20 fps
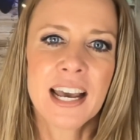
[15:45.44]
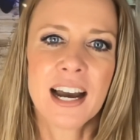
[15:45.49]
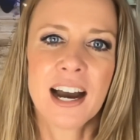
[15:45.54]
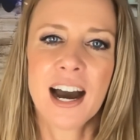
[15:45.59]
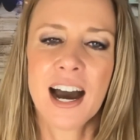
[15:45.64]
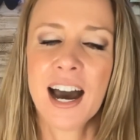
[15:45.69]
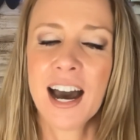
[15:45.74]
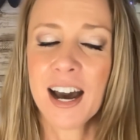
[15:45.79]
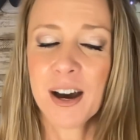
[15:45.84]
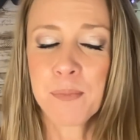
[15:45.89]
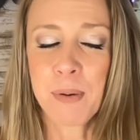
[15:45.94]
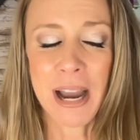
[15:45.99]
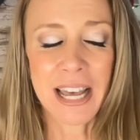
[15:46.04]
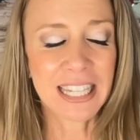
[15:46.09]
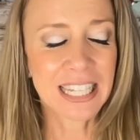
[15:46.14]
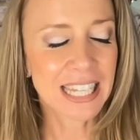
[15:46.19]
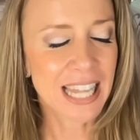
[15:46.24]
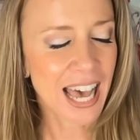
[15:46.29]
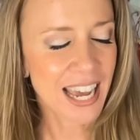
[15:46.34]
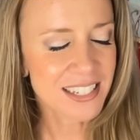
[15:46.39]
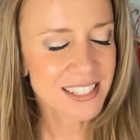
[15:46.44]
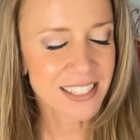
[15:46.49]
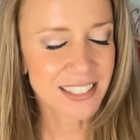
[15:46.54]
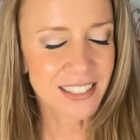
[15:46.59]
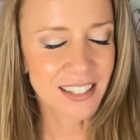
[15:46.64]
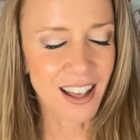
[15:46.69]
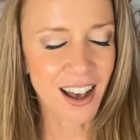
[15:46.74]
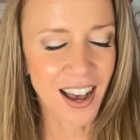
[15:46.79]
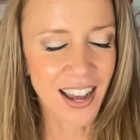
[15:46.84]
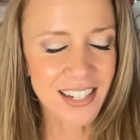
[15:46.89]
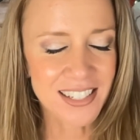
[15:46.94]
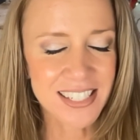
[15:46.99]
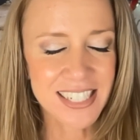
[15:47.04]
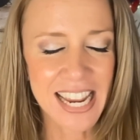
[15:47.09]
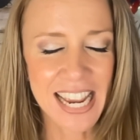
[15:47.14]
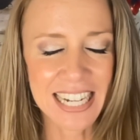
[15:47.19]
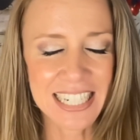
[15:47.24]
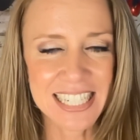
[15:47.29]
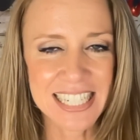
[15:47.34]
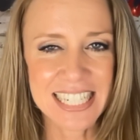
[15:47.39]
by lots and lots,
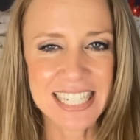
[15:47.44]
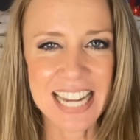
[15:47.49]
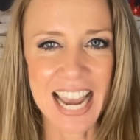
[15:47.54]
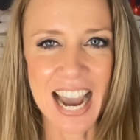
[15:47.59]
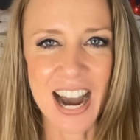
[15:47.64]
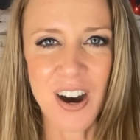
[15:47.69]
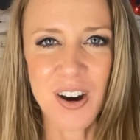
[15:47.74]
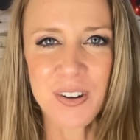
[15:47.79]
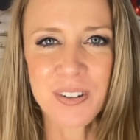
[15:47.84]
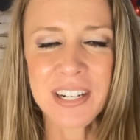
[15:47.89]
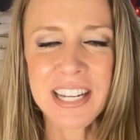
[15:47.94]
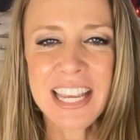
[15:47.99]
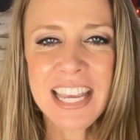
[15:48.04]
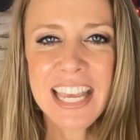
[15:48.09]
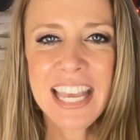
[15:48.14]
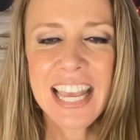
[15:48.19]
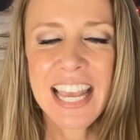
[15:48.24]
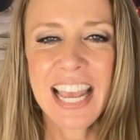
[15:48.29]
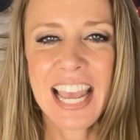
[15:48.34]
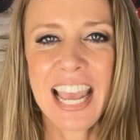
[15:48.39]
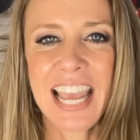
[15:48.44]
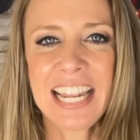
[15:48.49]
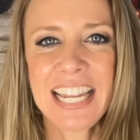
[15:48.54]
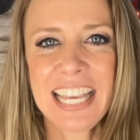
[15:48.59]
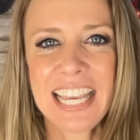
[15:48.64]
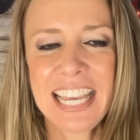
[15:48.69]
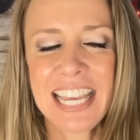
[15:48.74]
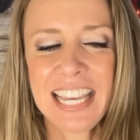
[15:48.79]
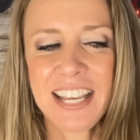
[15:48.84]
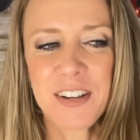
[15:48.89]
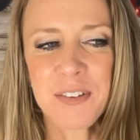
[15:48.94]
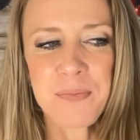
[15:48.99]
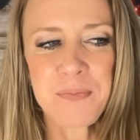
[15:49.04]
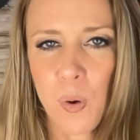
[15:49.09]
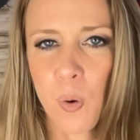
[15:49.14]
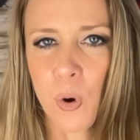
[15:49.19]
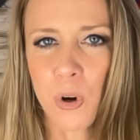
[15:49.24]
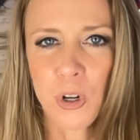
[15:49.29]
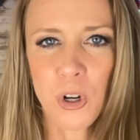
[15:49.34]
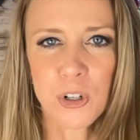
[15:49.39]
hands down, any
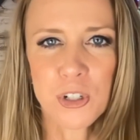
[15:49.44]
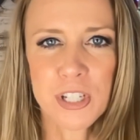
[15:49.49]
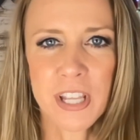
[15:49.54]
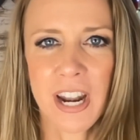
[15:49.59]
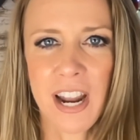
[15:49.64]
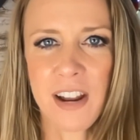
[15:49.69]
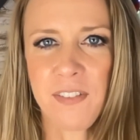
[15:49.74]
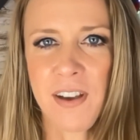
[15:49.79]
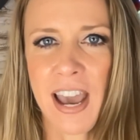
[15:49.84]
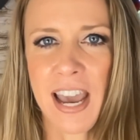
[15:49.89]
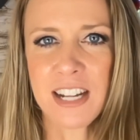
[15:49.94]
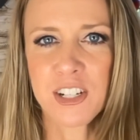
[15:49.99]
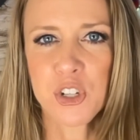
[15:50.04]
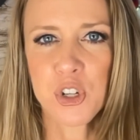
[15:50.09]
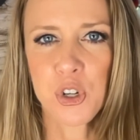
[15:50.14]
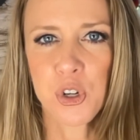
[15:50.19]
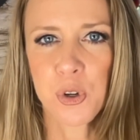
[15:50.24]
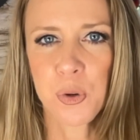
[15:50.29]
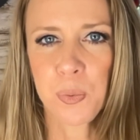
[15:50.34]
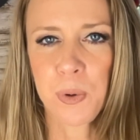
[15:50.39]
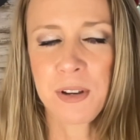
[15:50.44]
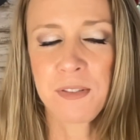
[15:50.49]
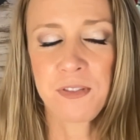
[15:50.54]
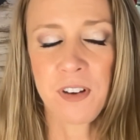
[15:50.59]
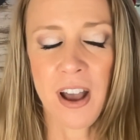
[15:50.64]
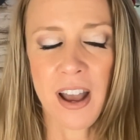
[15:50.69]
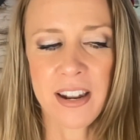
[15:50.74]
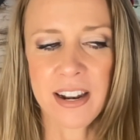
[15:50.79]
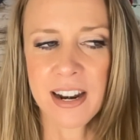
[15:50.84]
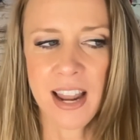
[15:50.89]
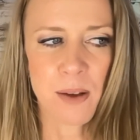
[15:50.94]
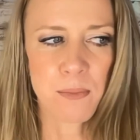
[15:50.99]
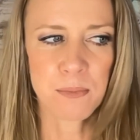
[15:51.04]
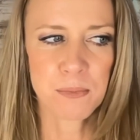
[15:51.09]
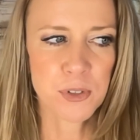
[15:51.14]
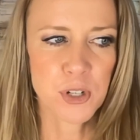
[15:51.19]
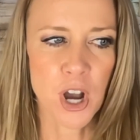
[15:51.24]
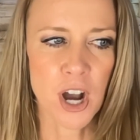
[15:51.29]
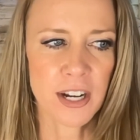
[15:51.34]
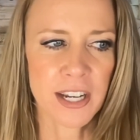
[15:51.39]
orders that I've had to refund. And I'm
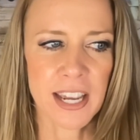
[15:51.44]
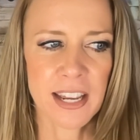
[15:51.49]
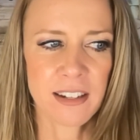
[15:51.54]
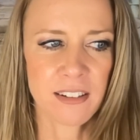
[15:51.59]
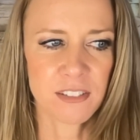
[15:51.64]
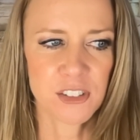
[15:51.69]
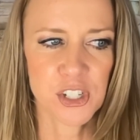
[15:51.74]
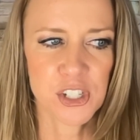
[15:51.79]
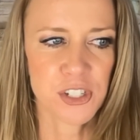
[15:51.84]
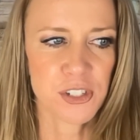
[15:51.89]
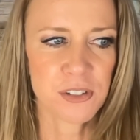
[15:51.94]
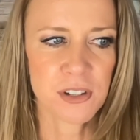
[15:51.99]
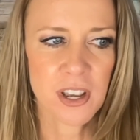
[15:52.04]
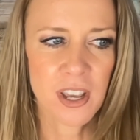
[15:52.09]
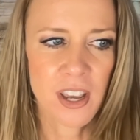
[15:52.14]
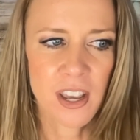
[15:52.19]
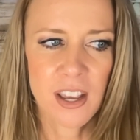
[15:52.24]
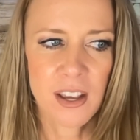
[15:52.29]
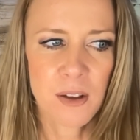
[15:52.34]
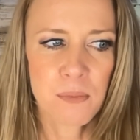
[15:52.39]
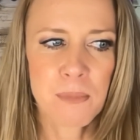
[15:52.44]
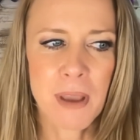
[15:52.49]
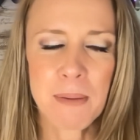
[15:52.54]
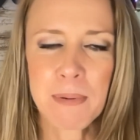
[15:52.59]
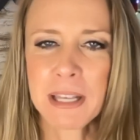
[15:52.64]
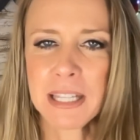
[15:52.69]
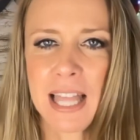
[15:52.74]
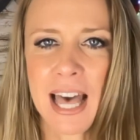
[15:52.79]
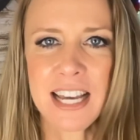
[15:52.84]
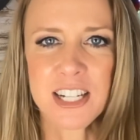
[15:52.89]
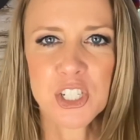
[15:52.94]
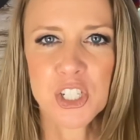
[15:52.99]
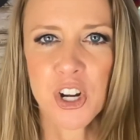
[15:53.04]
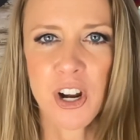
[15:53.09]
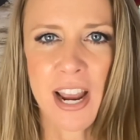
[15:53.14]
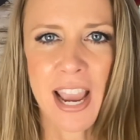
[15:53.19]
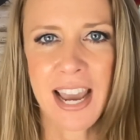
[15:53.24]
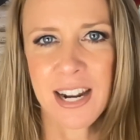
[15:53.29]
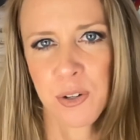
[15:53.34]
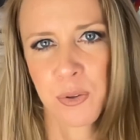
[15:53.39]
talking just maybe last year
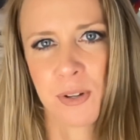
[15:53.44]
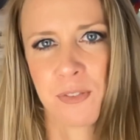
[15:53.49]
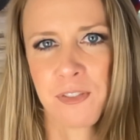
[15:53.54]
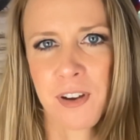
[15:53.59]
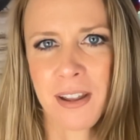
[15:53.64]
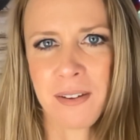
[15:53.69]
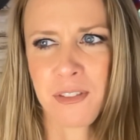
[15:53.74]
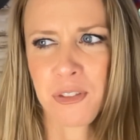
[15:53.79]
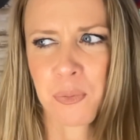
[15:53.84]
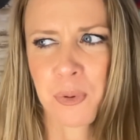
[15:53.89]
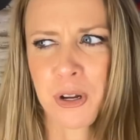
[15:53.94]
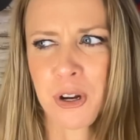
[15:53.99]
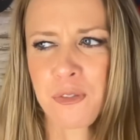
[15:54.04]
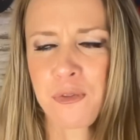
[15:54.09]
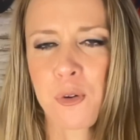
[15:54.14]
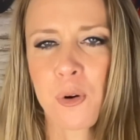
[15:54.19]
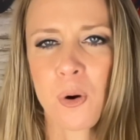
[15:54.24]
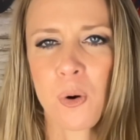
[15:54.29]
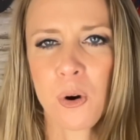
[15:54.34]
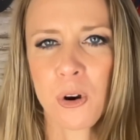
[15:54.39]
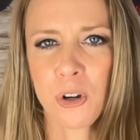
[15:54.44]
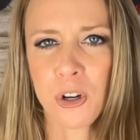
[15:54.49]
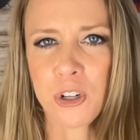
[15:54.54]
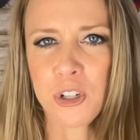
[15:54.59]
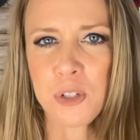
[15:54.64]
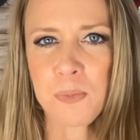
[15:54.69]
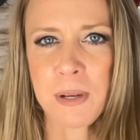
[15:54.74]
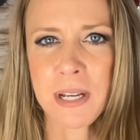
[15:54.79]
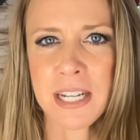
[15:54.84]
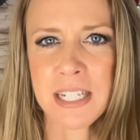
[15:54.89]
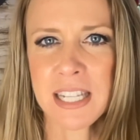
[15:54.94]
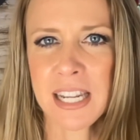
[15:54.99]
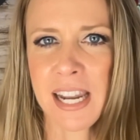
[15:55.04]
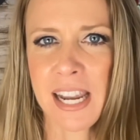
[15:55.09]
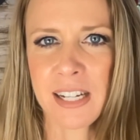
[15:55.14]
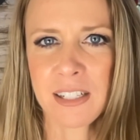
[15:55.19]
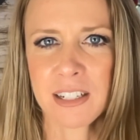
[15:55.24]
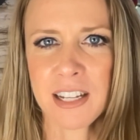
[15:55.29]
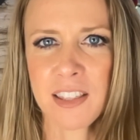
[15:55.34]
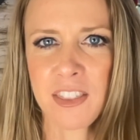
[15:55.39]
I had to refund 3 or 4 orders because they
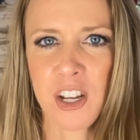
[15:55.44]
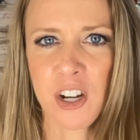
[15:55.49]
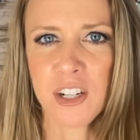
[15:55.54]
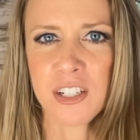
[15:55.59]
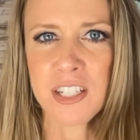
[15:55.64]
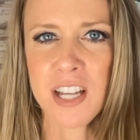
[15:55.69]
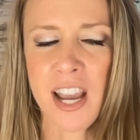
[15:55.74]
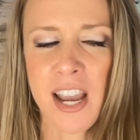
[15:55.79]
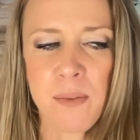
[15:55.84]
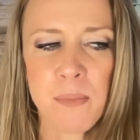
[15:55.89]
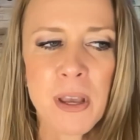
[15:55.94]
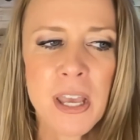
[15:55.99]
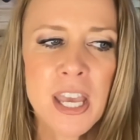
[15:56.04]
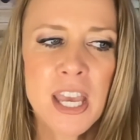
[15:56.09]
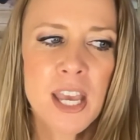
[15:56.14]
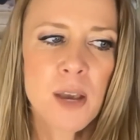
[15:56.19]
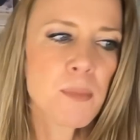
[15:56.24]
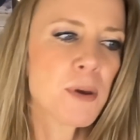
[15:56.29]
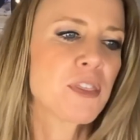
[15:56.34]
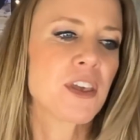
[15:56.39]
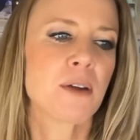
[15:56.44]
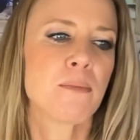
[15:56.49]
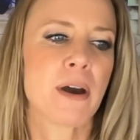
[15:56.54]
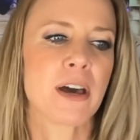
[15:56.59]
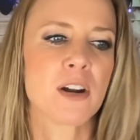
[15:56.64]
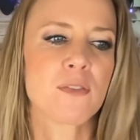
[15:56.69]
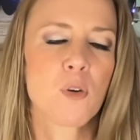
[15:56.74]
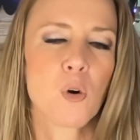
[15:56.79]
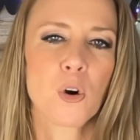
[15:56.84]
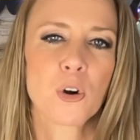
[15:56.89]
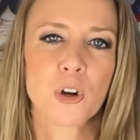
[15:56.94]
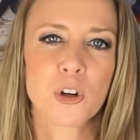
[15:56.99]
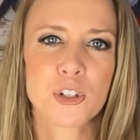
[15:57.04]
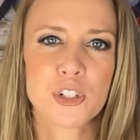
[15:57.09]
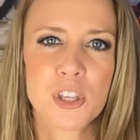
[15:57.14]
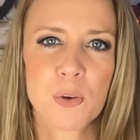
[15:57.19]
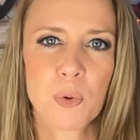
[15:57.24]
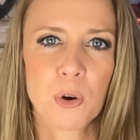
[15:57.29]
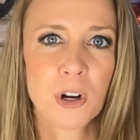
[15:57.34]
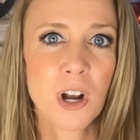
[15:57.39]
didn't get there in time, but the amount of orders
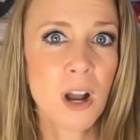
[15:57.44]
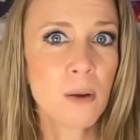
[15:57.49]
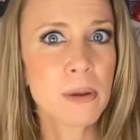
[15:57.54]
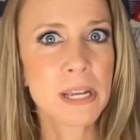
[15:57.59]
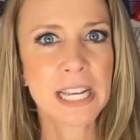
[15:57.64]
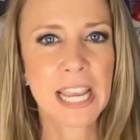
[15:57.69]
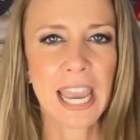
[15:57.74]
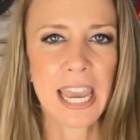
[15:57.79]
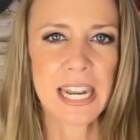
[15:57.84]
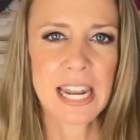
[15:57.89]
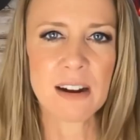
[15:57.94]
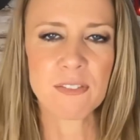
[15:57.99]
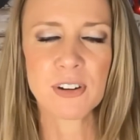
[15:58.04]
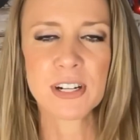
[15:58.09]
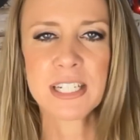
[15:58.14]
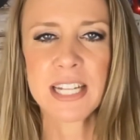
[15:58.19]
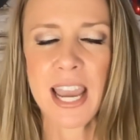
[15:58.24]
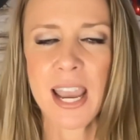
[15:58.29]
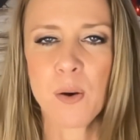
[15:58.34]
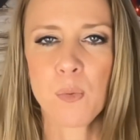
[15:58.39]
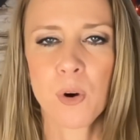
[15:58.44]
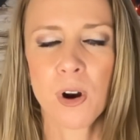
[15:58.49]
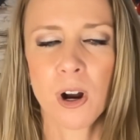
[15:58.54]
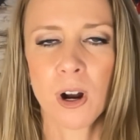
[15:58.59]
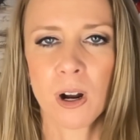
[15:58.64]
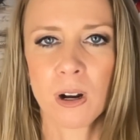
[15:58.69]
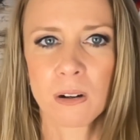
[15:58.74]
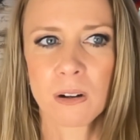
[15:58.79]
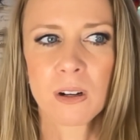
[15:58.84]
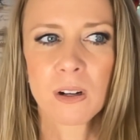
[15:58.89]
that were coming in every day were